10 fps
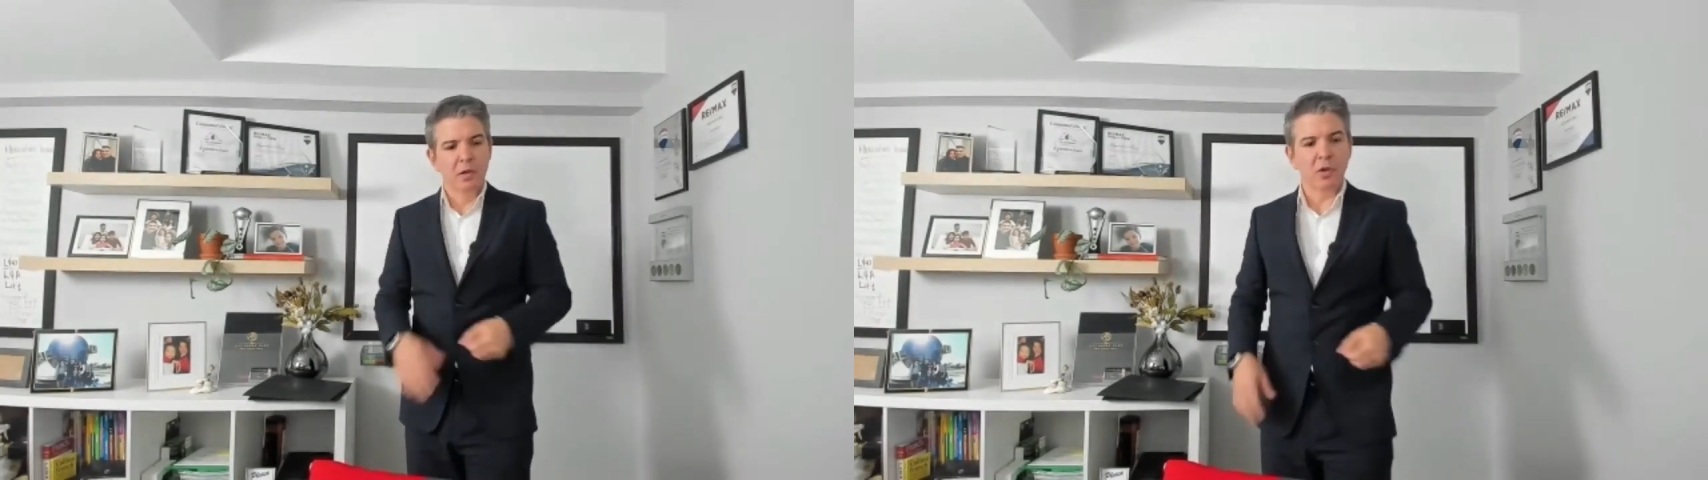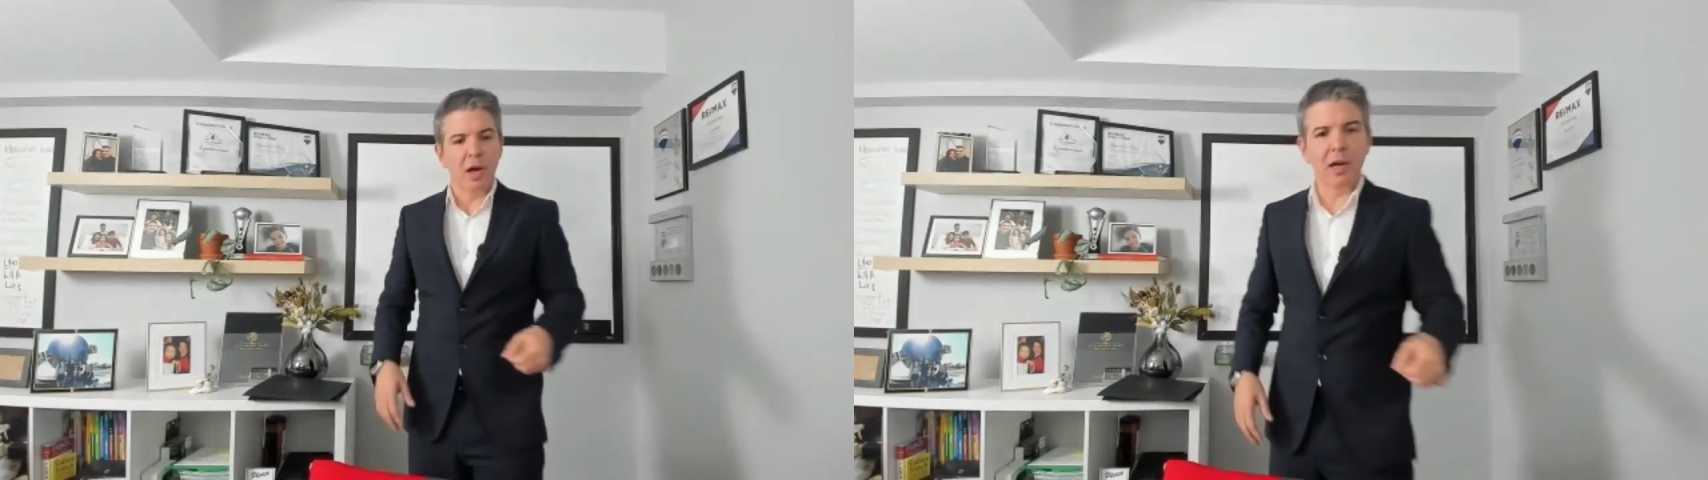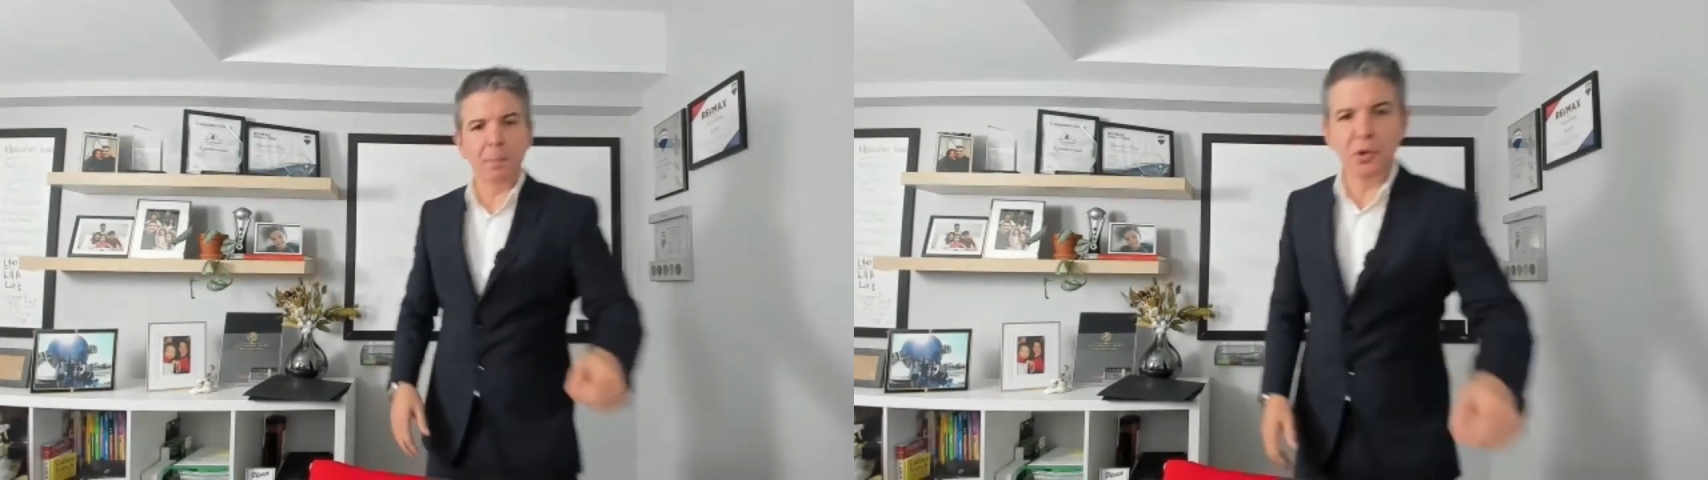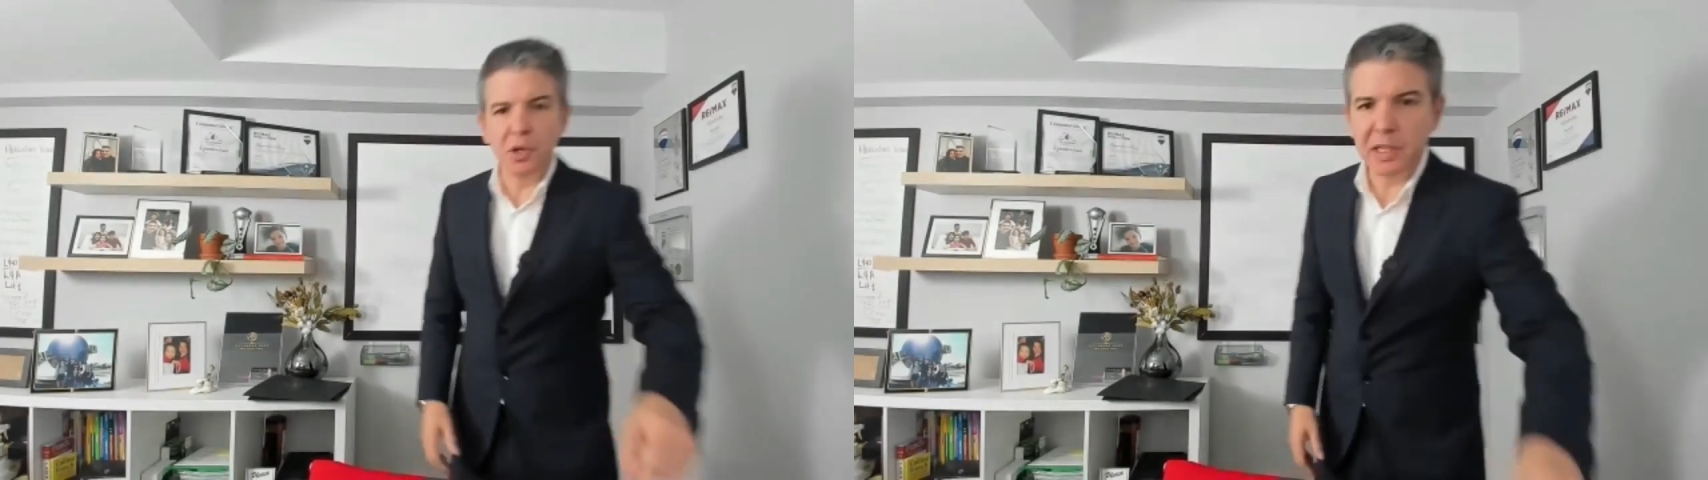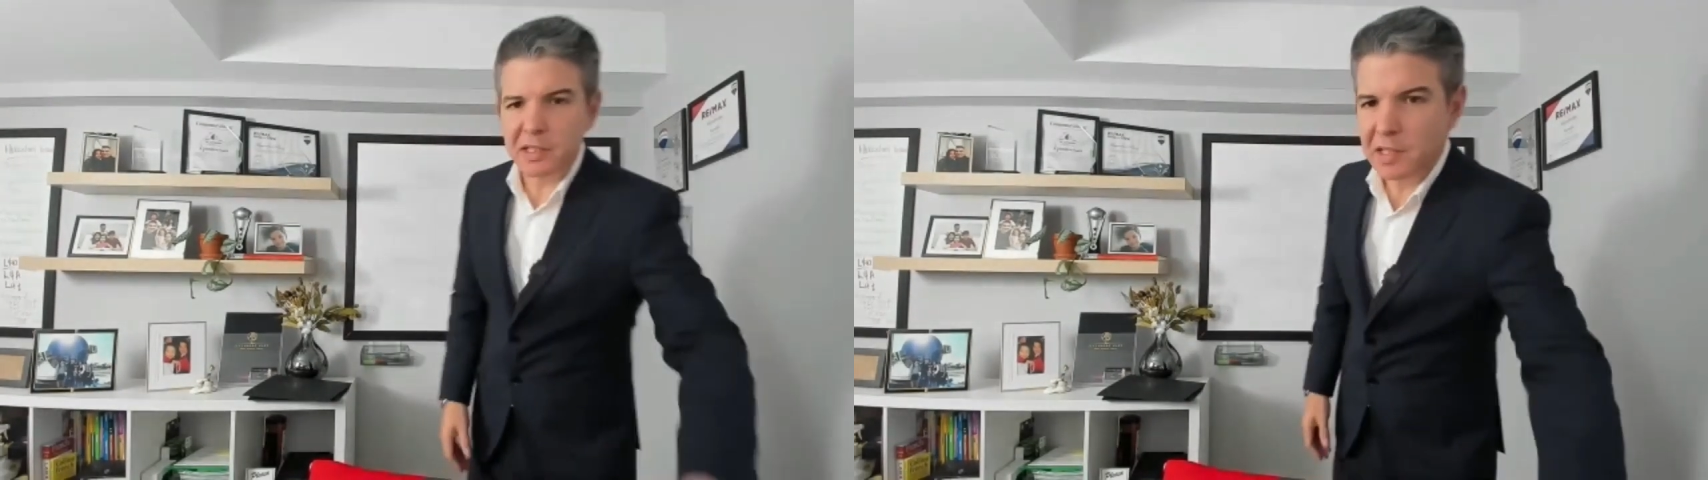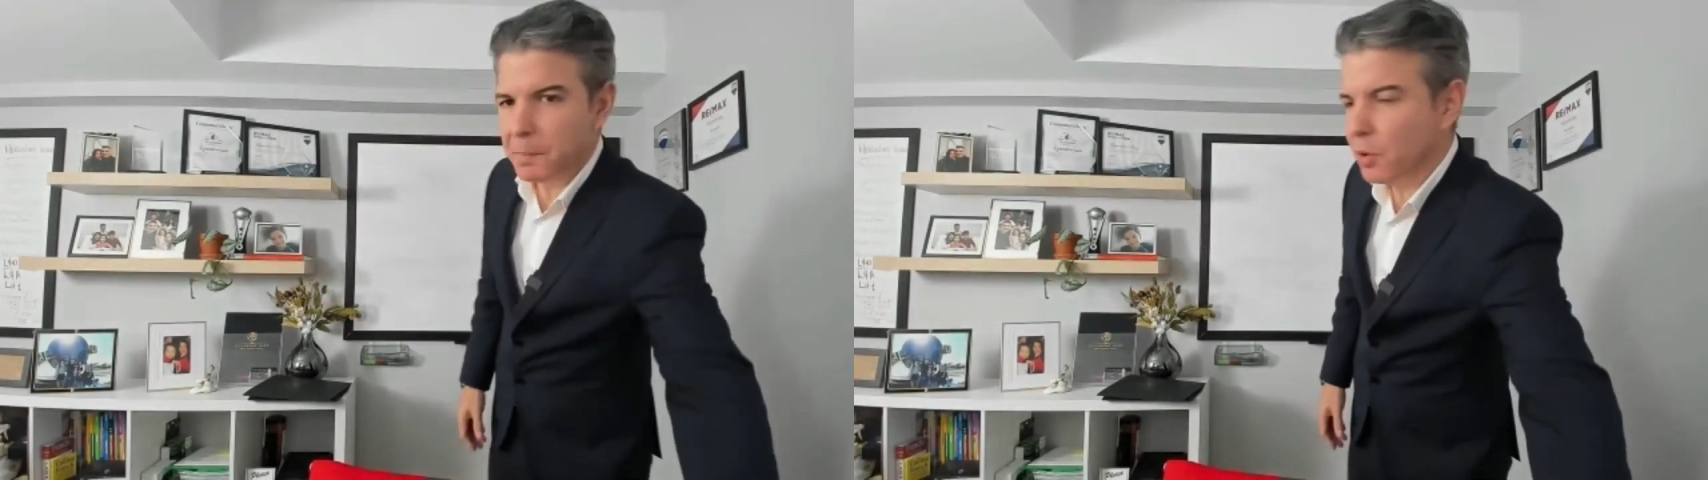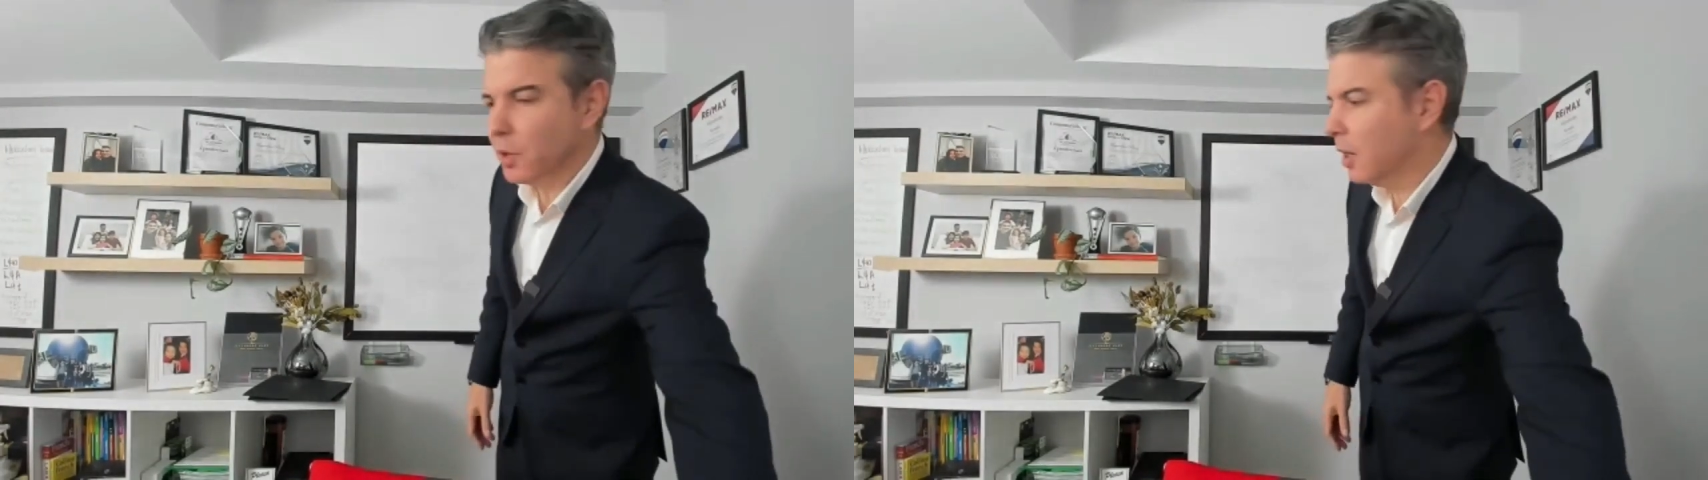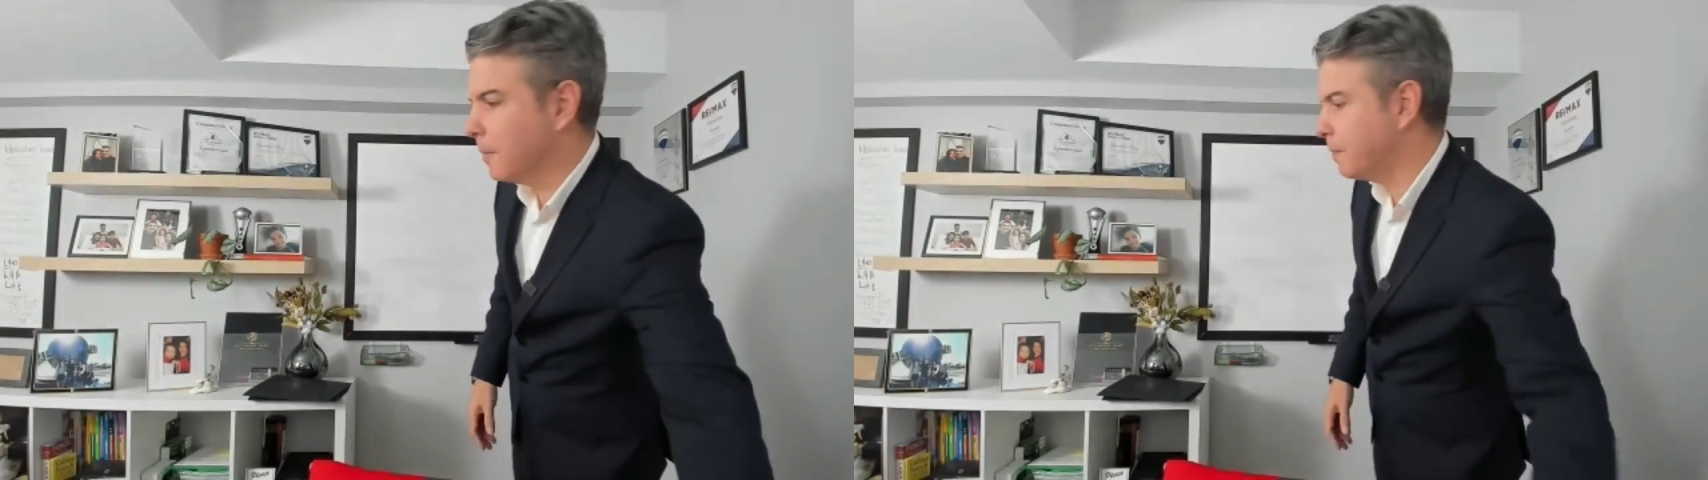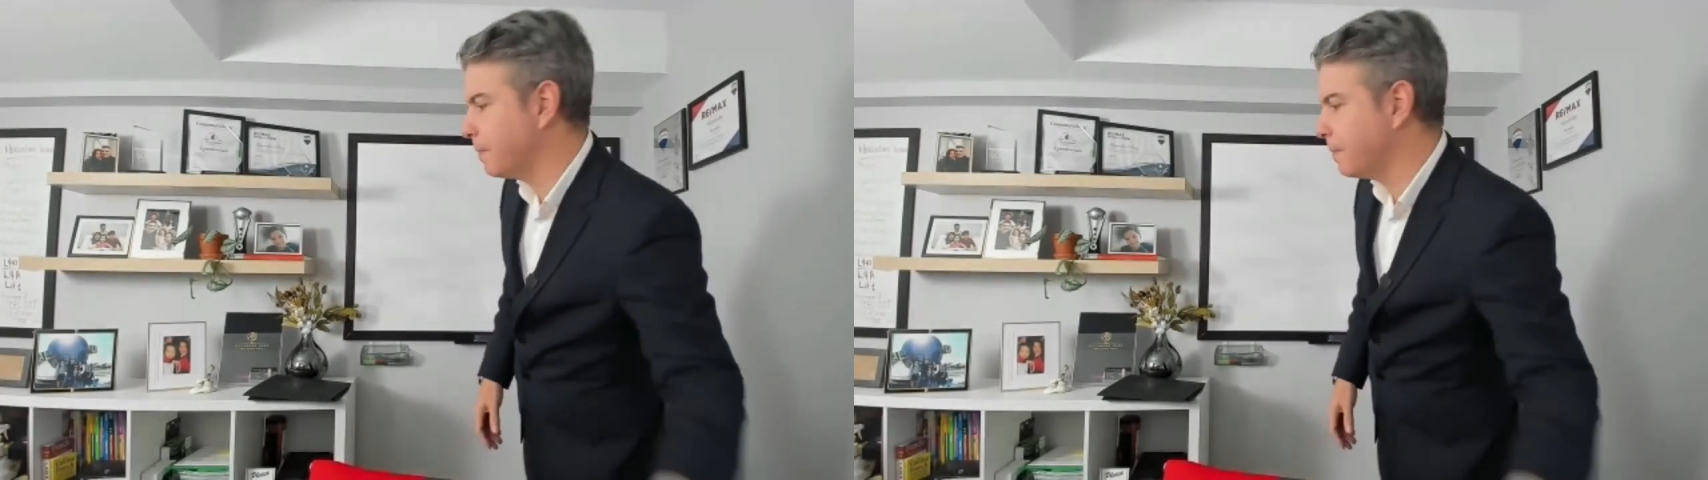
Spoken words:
So I'm going to put you an example here